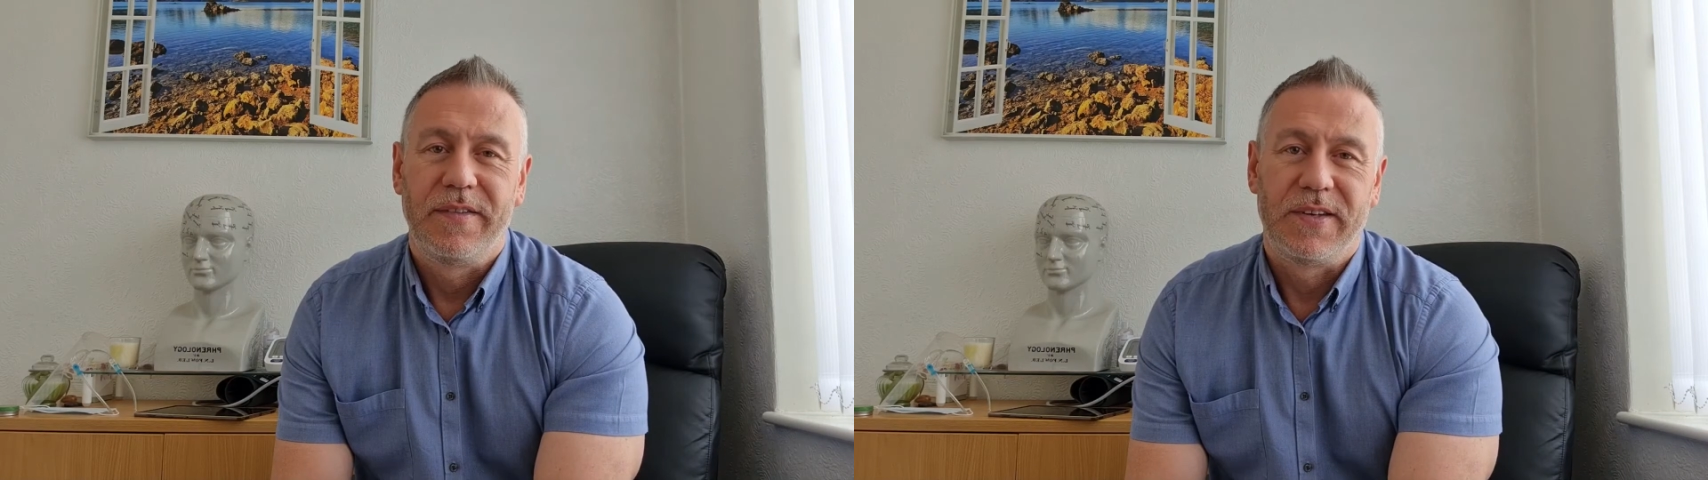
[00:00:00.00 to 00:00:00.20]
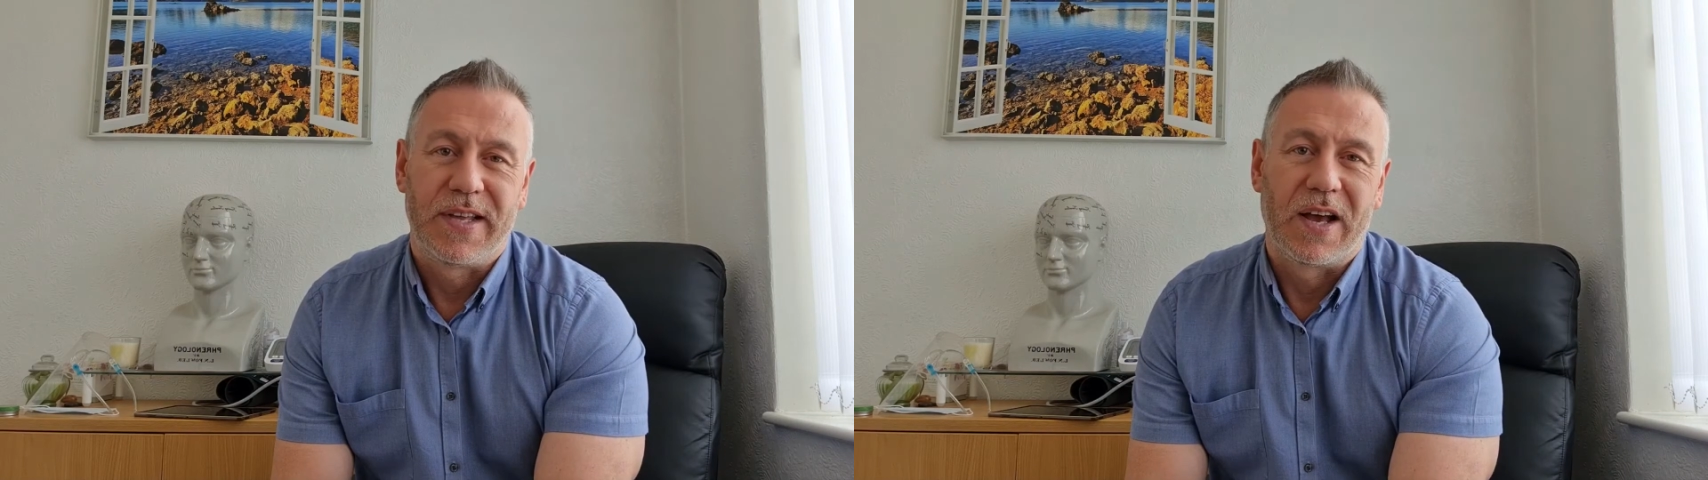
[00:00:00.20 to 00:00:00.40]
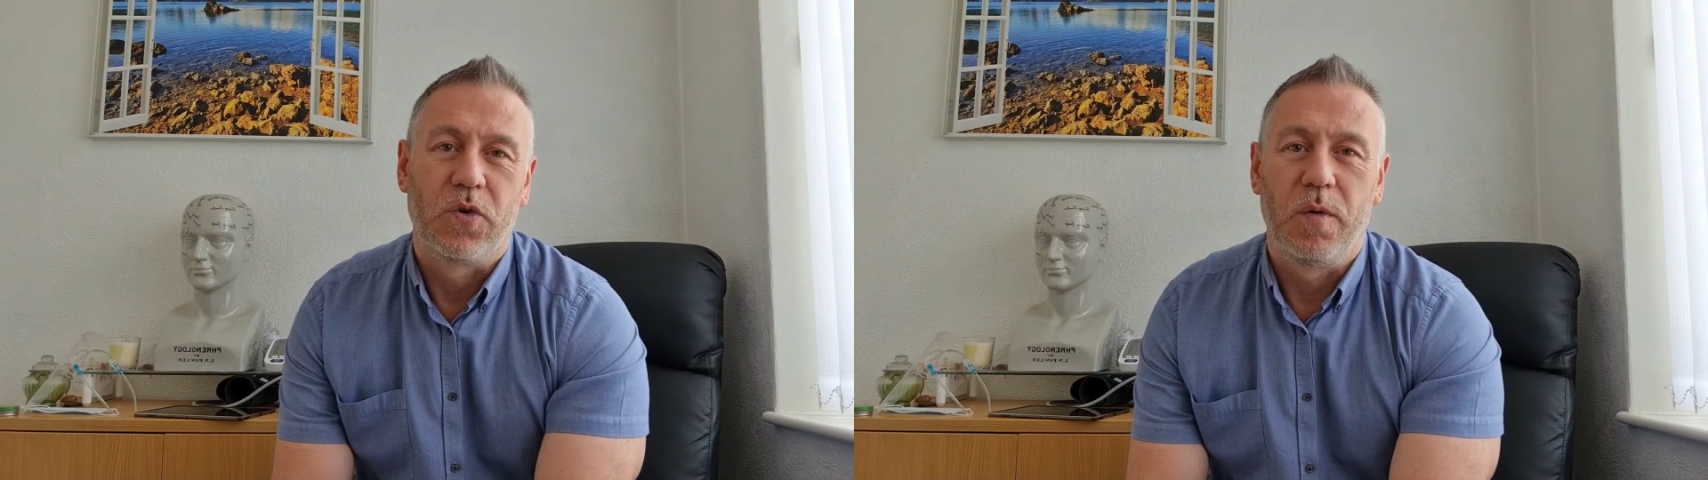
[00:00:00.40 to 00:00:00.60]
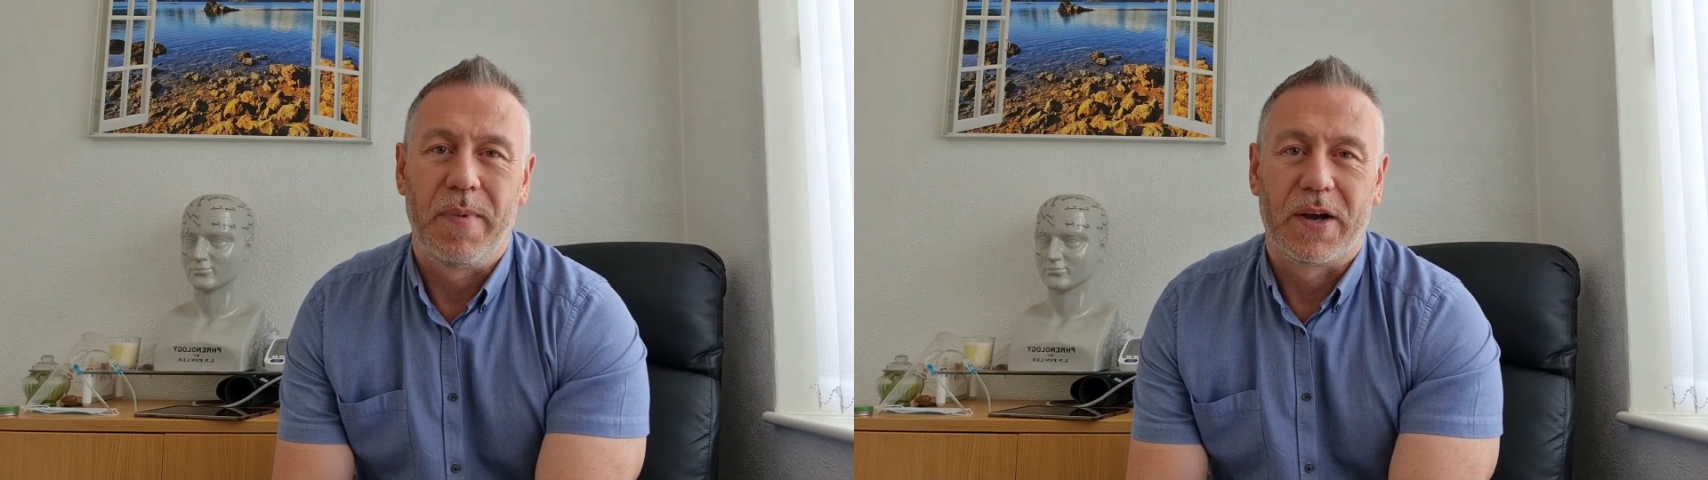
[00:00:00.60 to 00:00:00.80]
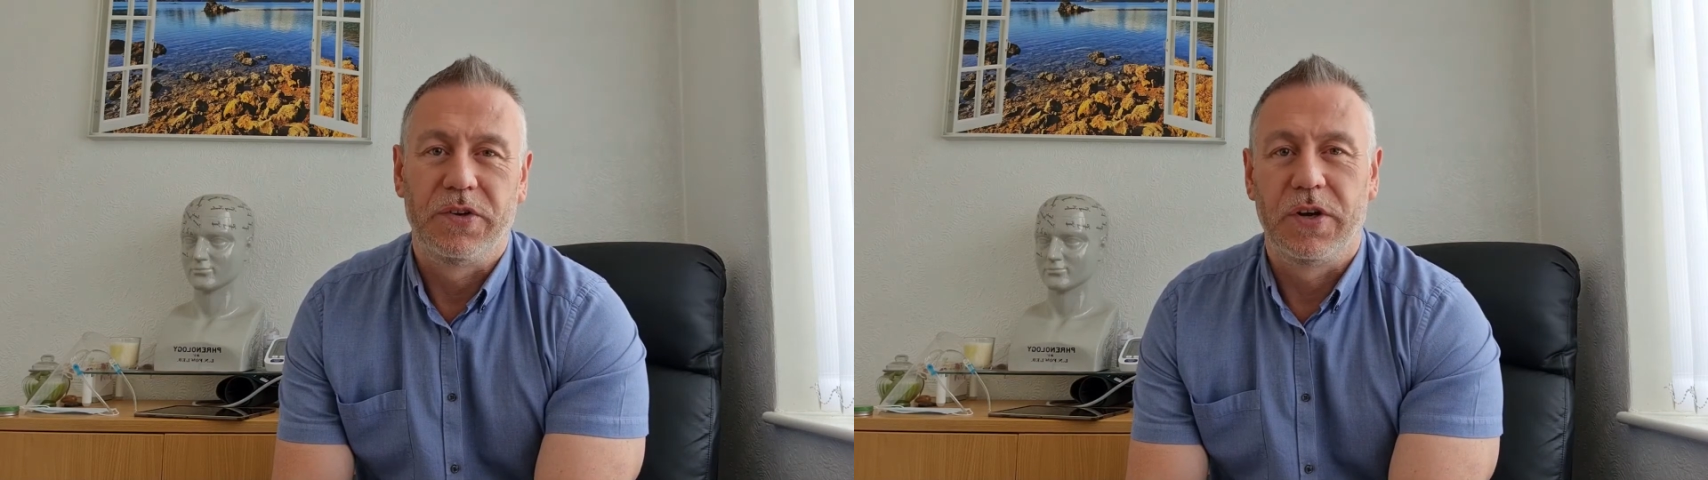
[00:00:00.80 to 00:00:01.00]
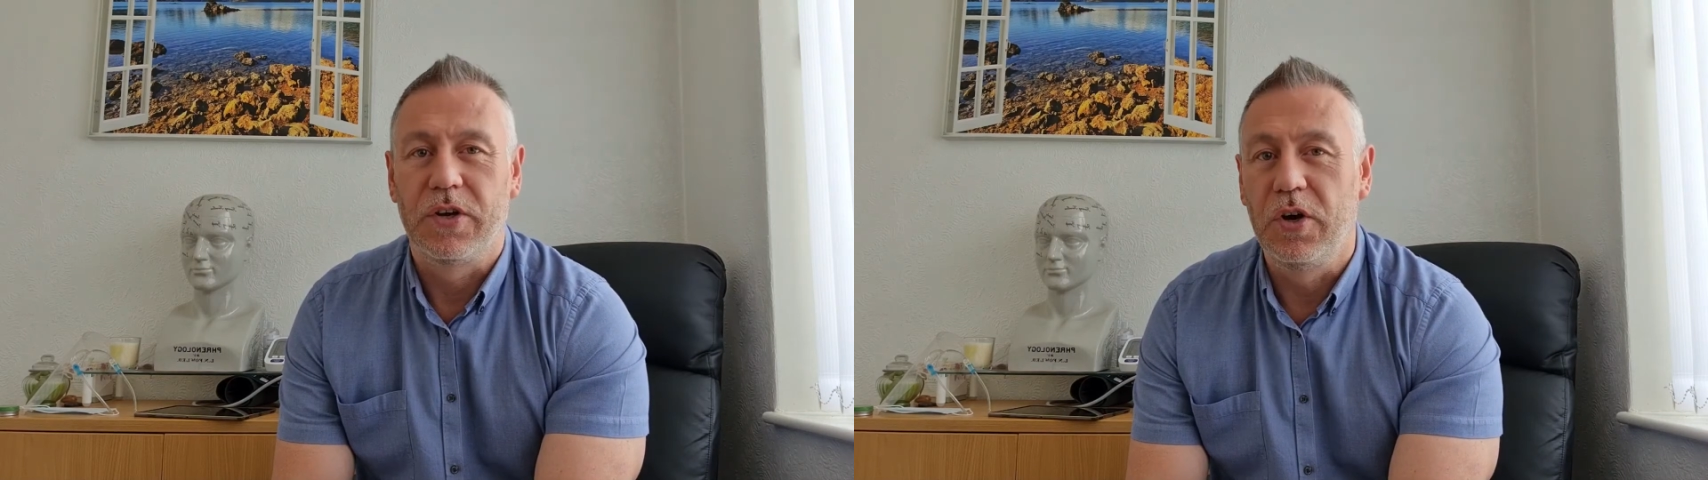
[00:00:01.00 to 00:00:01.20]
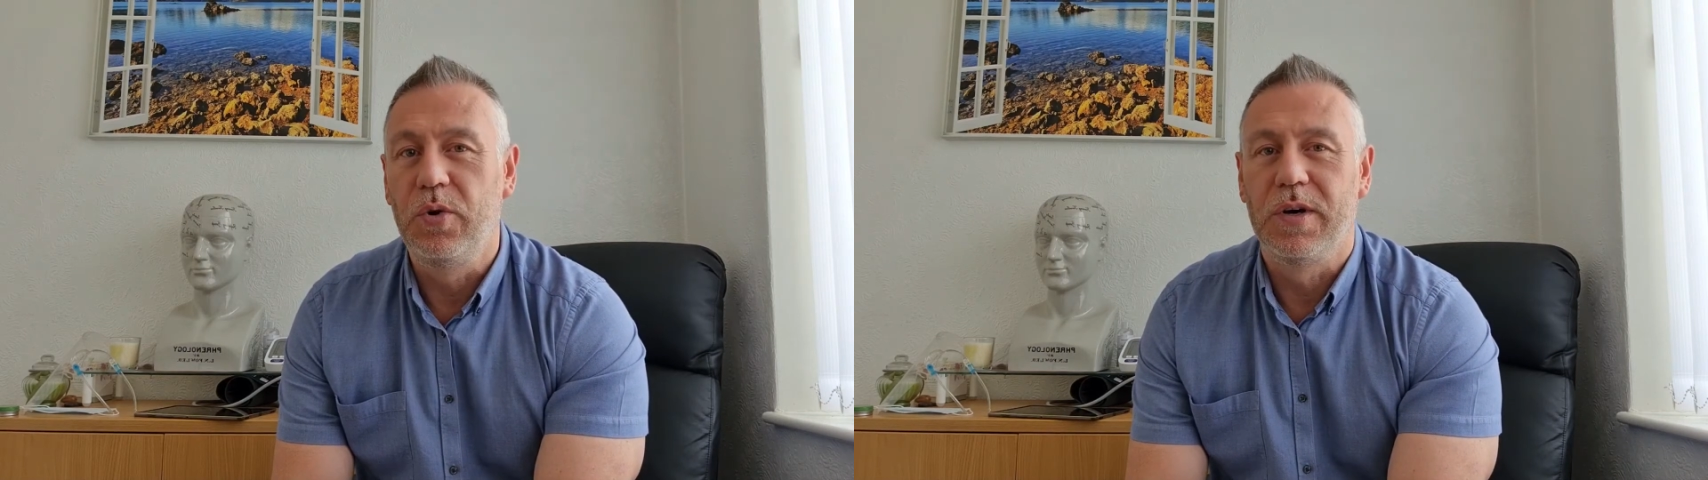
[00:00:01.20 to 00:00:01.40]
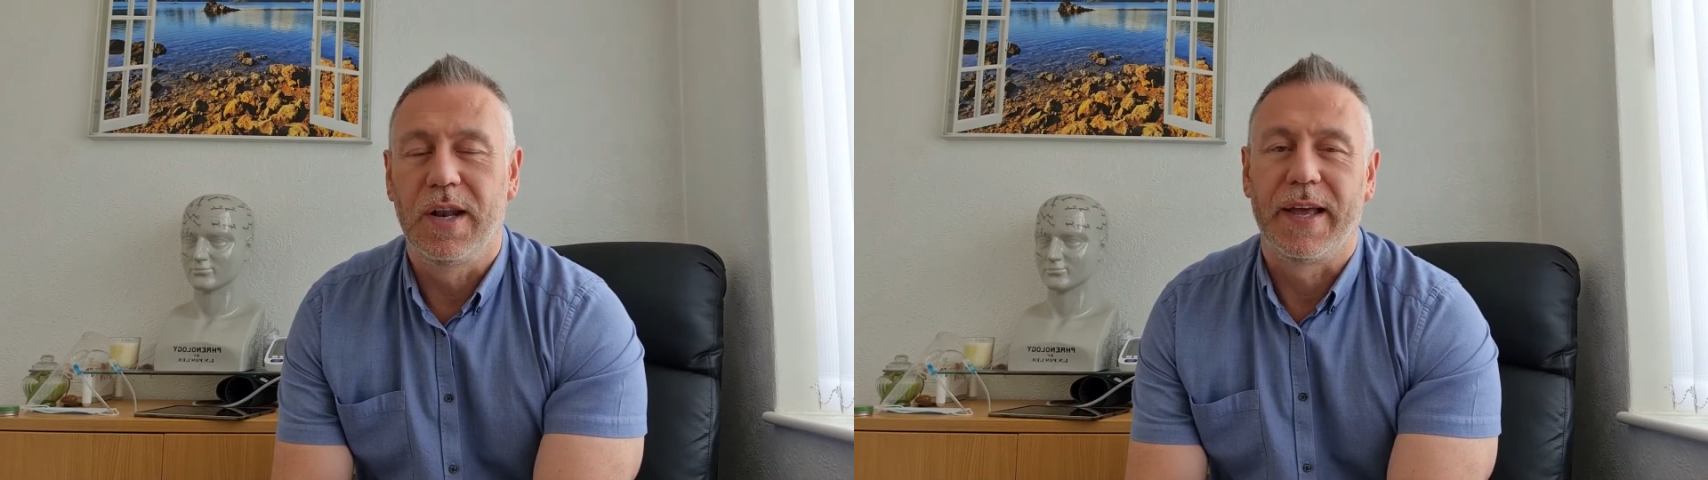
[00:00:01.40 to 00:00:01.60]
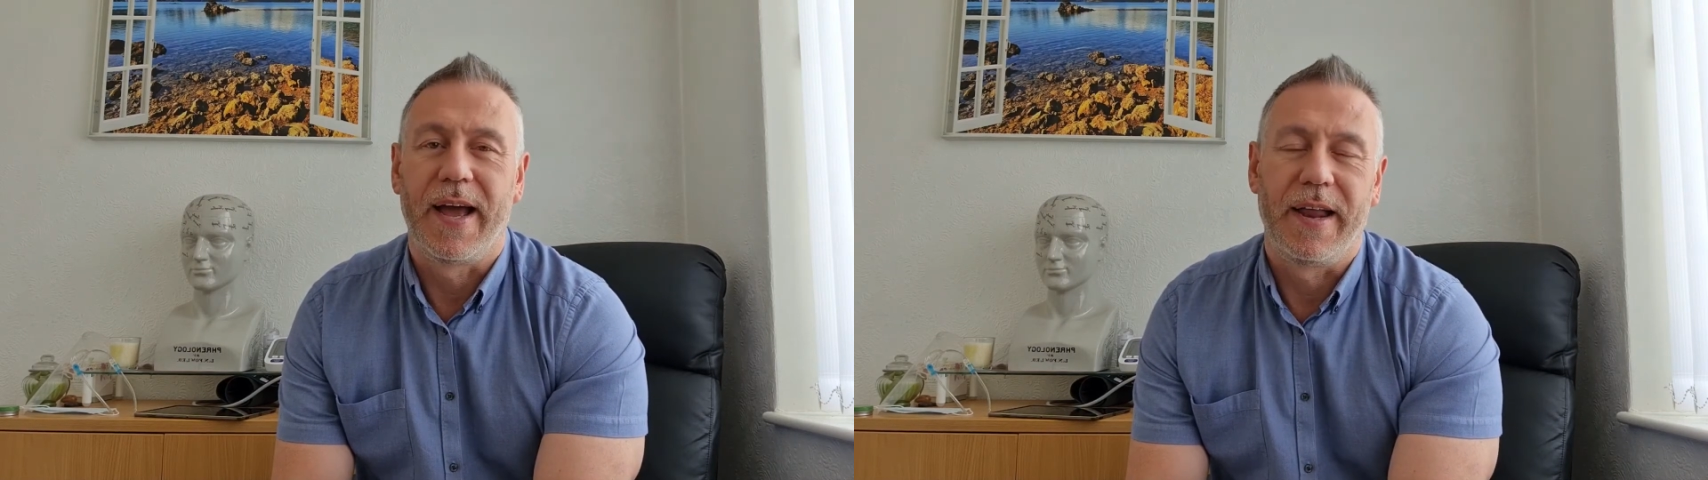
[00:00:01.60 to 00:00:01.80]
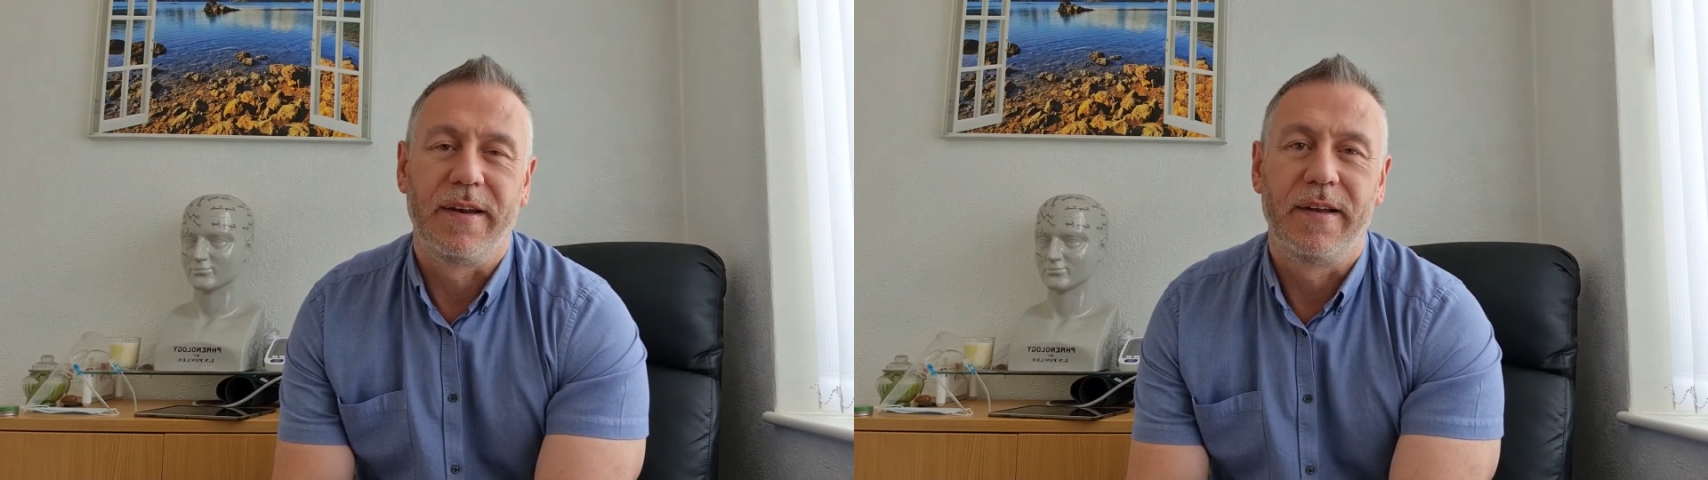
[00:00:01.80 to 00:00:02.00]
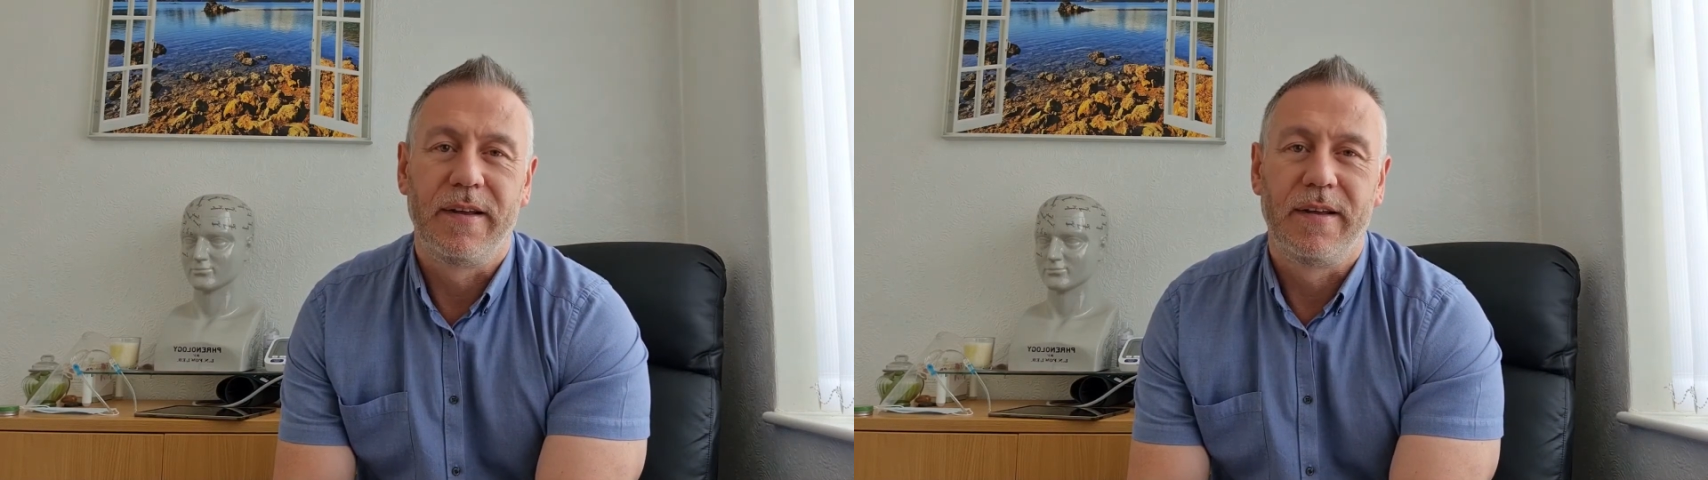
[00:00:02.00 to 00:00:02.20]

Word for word: they start going back onto Google again,